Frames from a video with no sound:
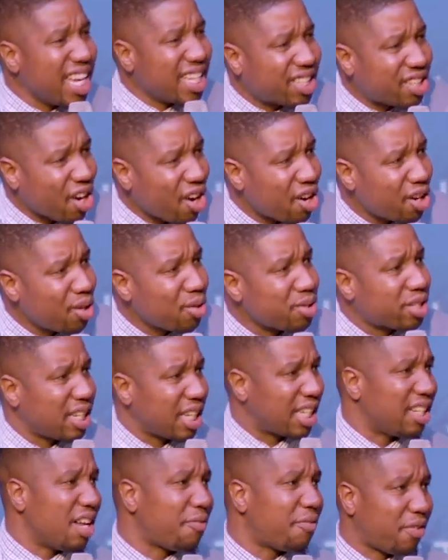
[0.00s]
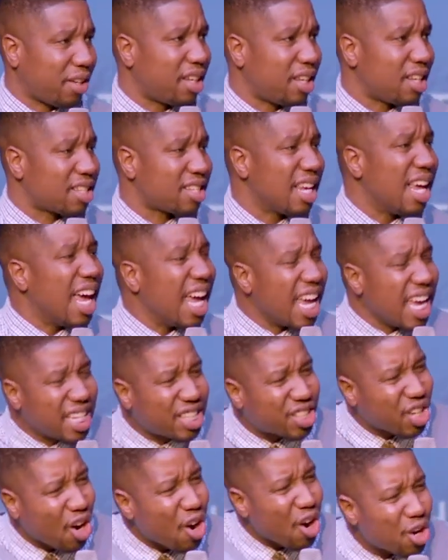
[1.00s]
eternal significance,
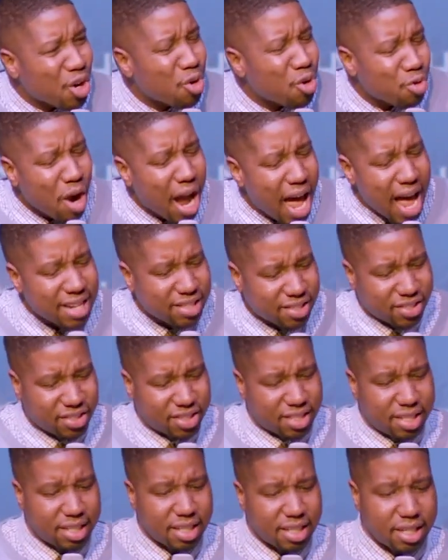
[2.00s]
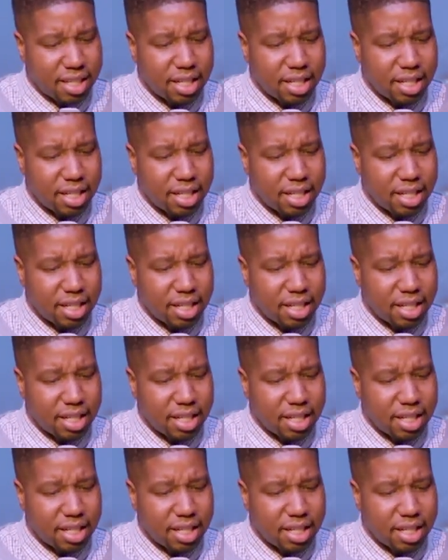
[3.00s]
eternal rest.